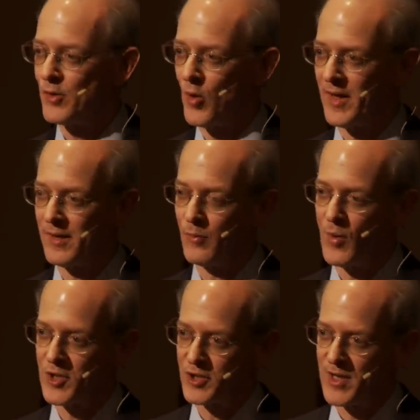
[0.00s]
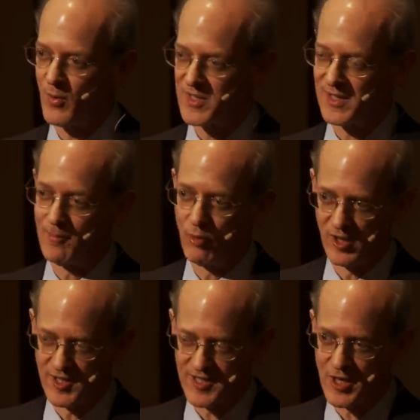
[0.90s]
during which there was
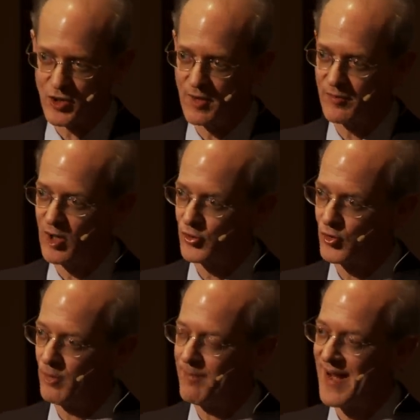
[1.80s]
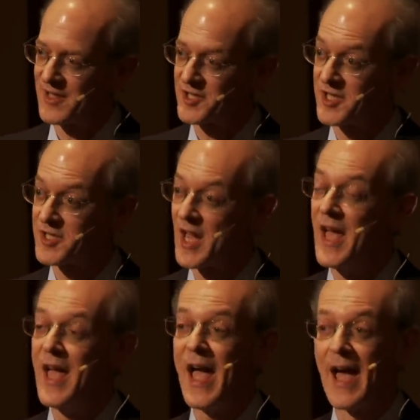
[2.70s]
liberalization of cultural policies,
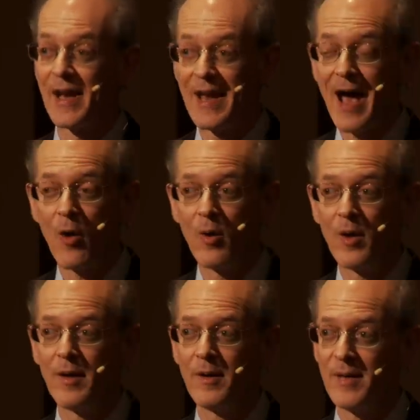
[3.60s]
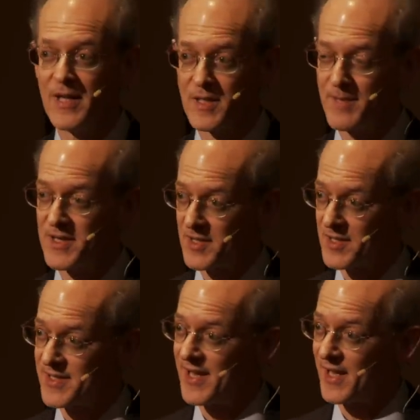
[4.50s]
and now his
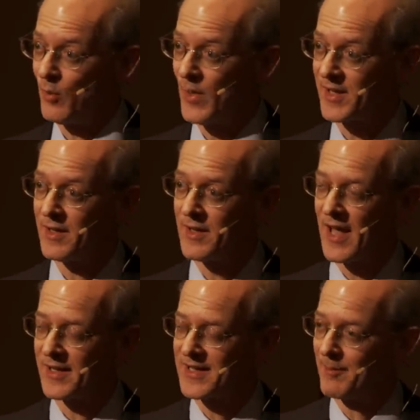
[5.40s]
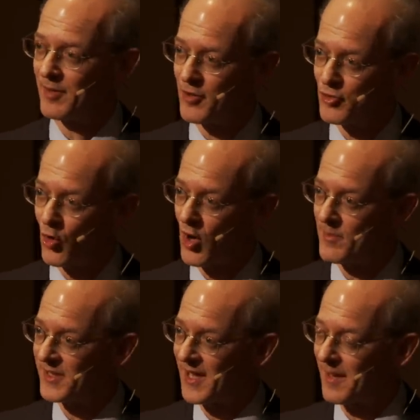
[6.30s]
pieces that he had written and kept in the
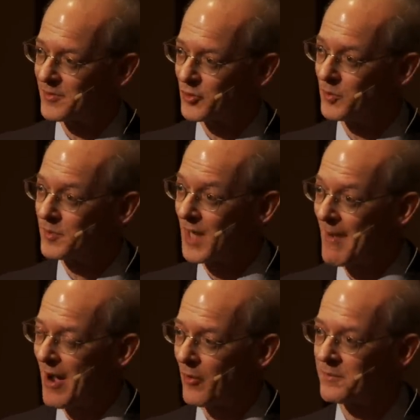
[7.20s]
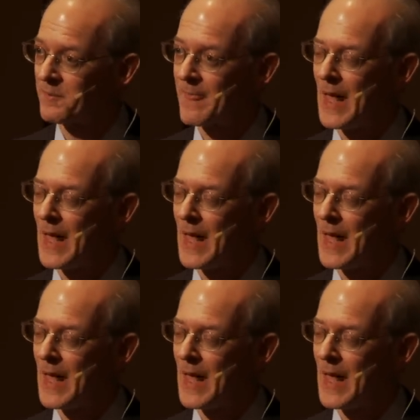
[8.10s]
drawer began to come out.